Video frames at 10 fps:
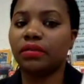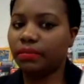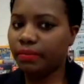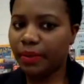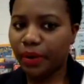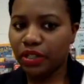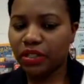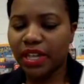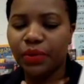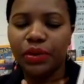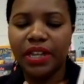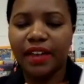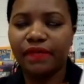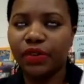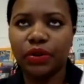me personally, I would not
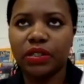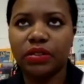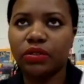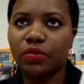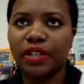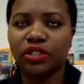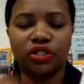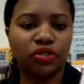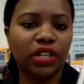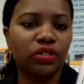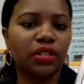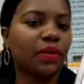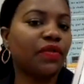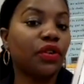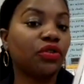focus too much on structures. I
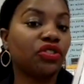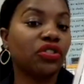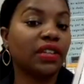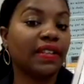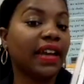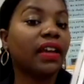would focus just on